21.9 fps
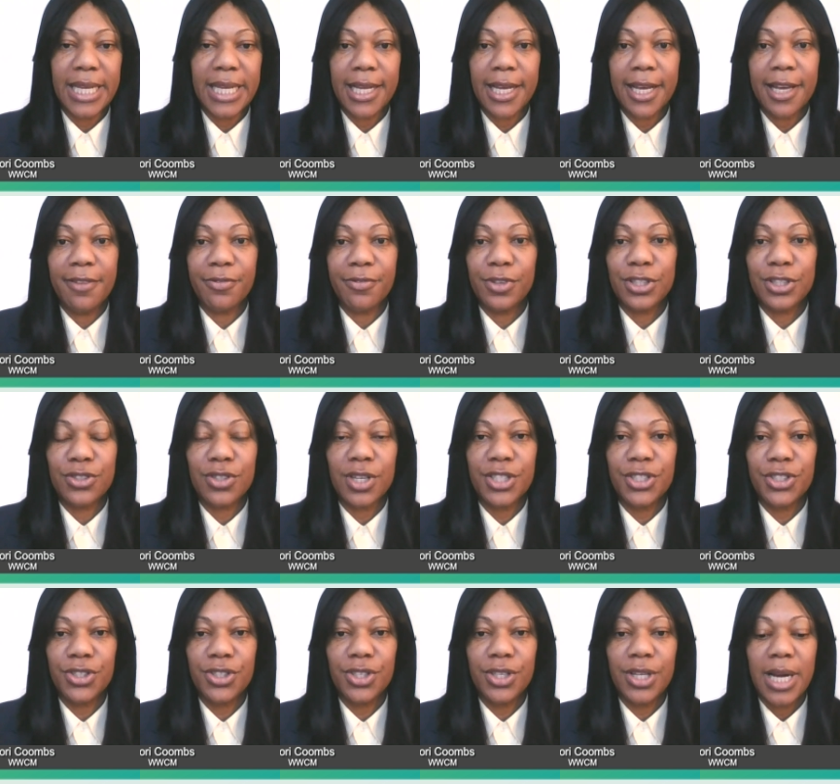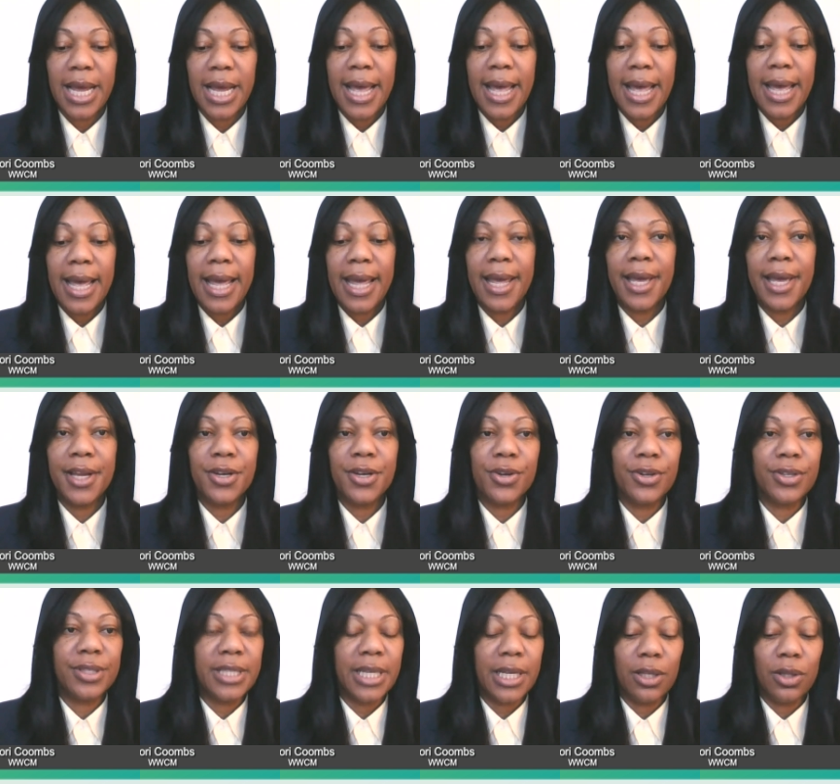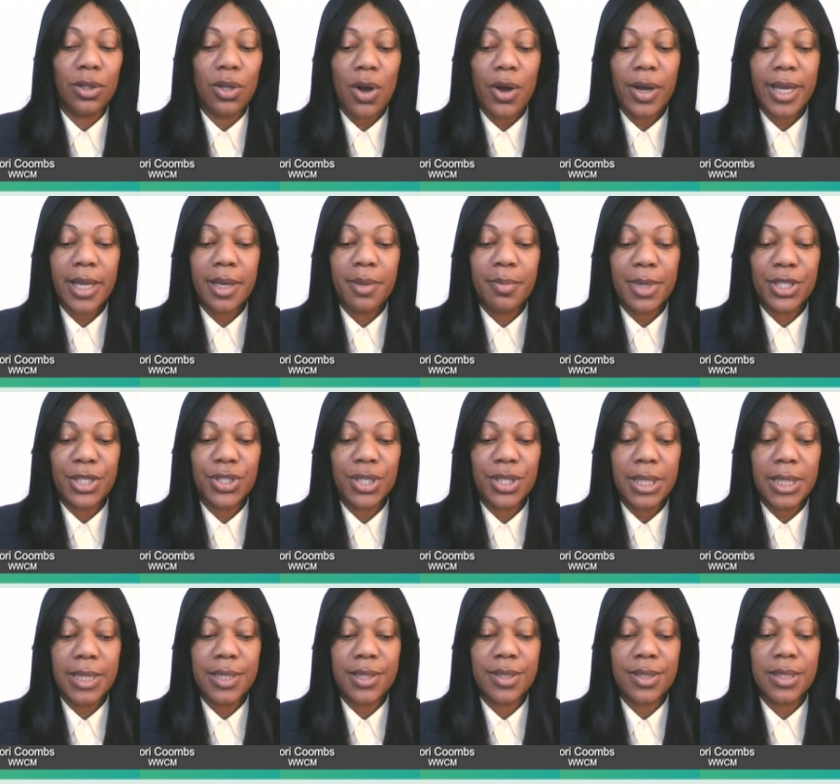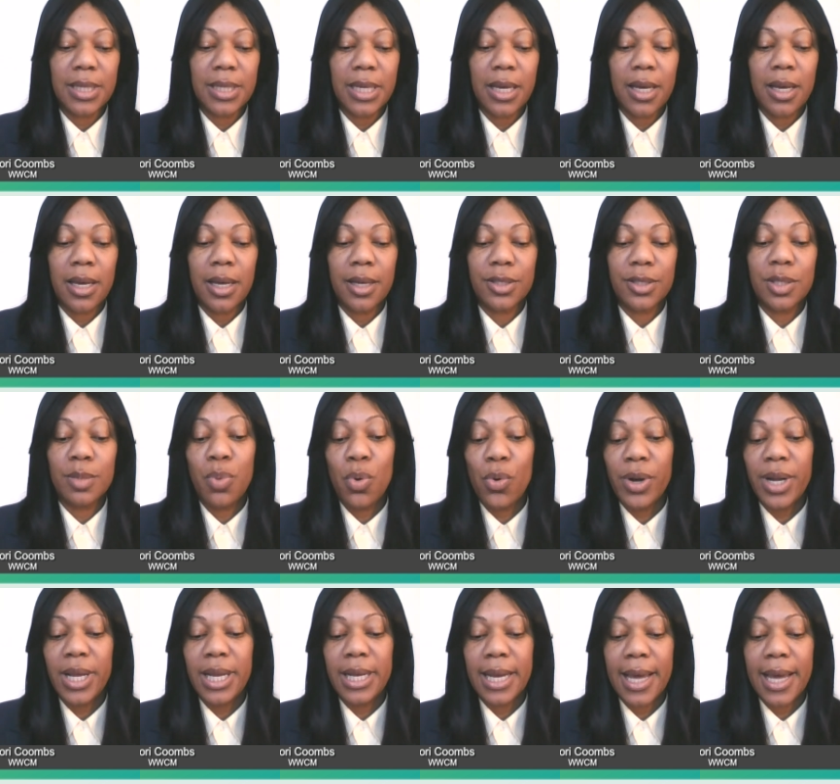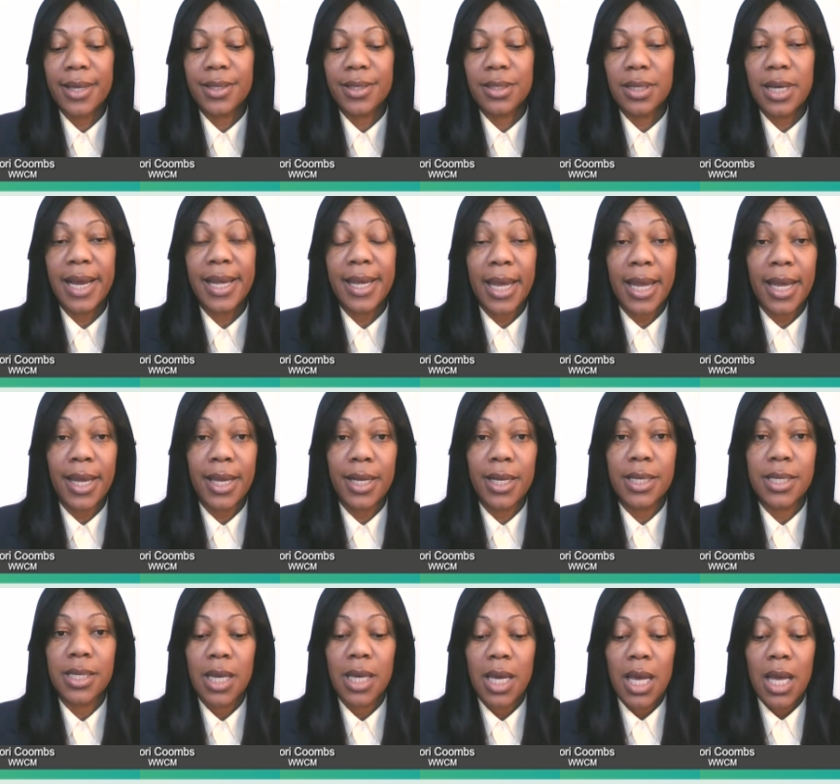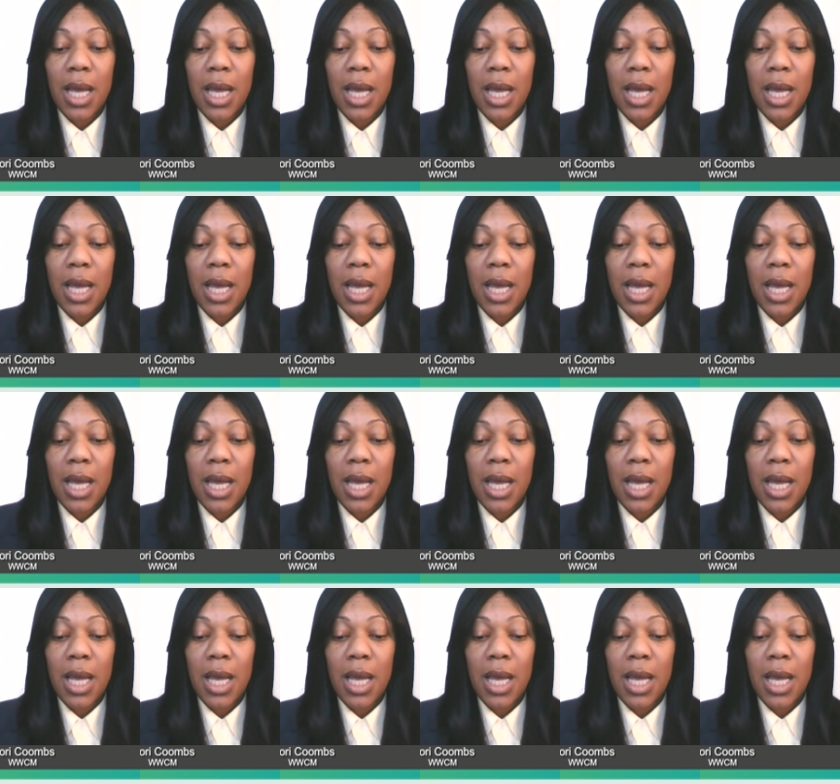data infrastructure and Earth data login missions. Supporting NASA, I gained